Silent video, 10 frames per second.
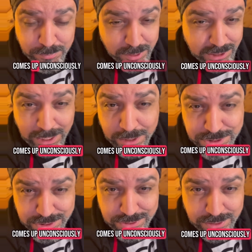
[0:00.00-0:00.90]

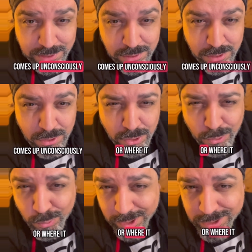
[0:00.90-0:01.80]
unconsciously, or
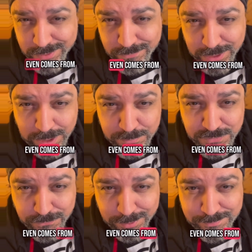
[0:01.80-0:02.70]
where it even comes
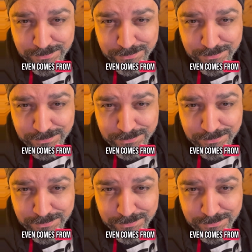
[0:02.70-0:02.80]
from?